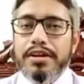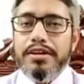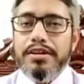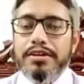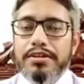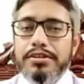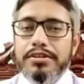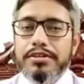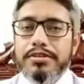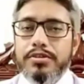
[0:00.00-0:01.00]
And
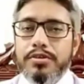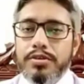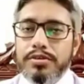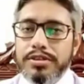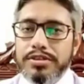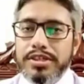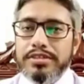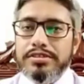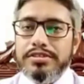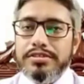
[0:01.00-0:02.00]
all the
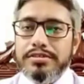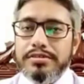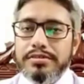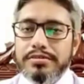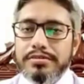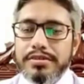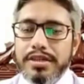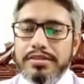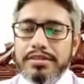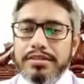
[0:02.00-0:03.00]
things,
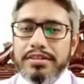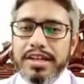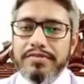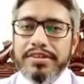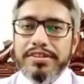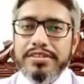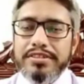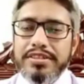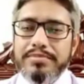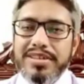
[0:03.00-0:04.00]
rather the relevant
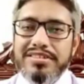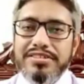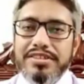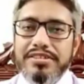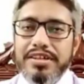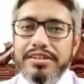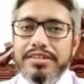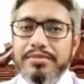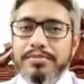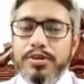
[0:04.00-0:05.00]
things and the major thing
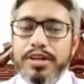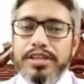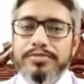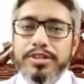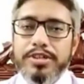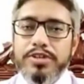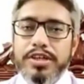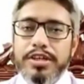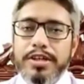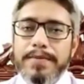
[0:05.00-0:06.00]
that the boy has been
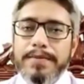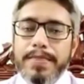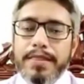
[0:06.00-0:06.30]
doing,